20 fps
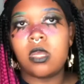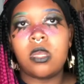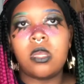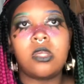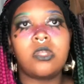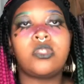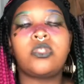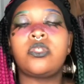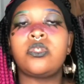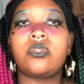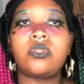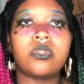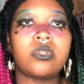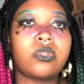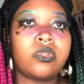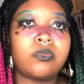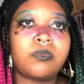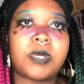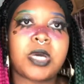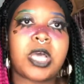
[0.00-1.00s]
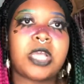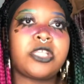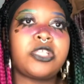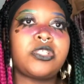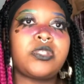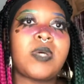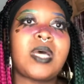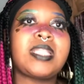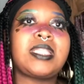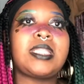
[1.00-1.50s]
Too much. So
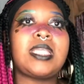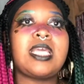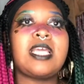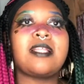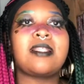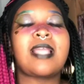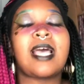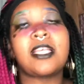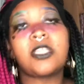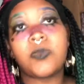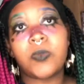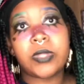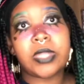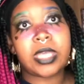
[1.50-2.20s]
I think that's where they